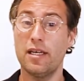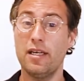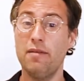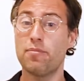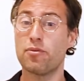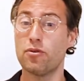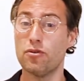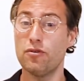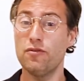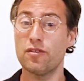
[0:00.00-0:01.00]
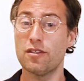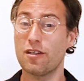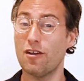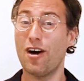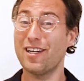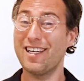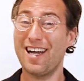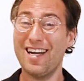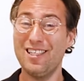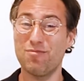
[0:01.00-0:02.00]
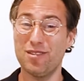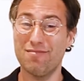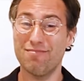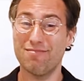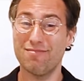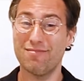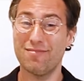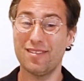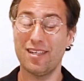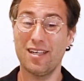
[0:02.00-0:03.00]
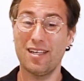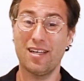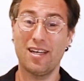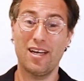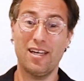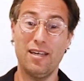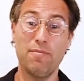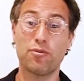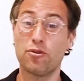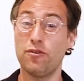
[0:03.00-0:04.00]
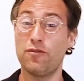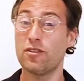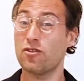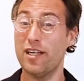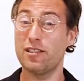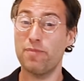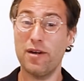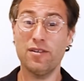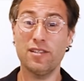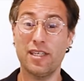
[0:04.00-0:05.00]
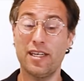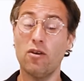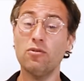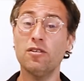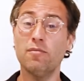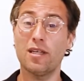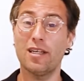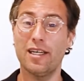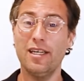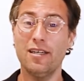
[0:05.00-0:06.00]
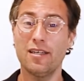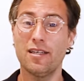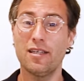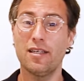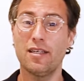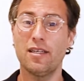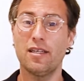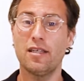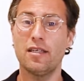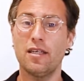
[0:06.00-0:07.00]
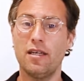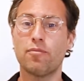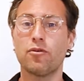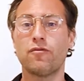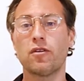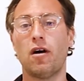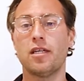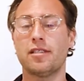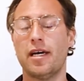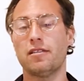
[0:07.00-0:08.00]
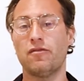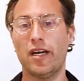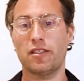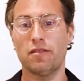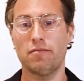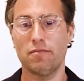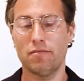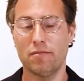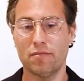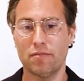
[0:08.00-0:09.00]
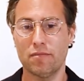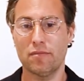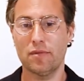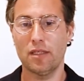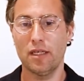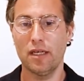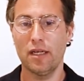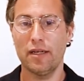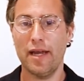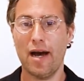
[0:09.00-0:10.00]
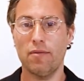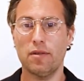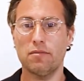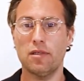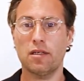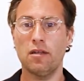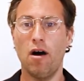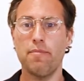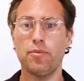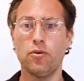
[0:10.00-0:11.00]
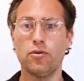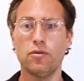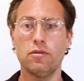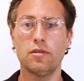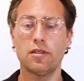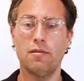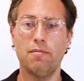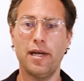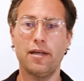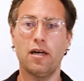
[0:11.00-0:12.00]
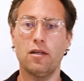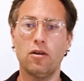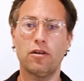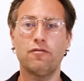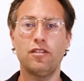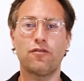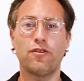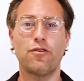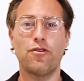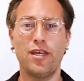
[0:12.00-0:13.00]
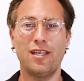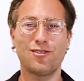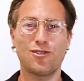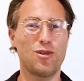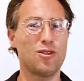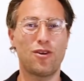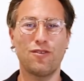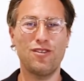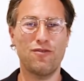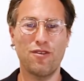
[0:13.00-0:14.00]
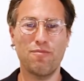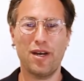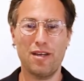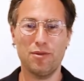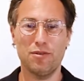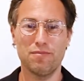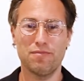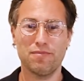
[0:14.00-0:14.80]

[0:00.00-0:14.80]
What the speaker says: improved client engagement, improved transparency, and ultimately, improved client satisfaction. Now, a client portal can mean a lot of different things to a lot of different people.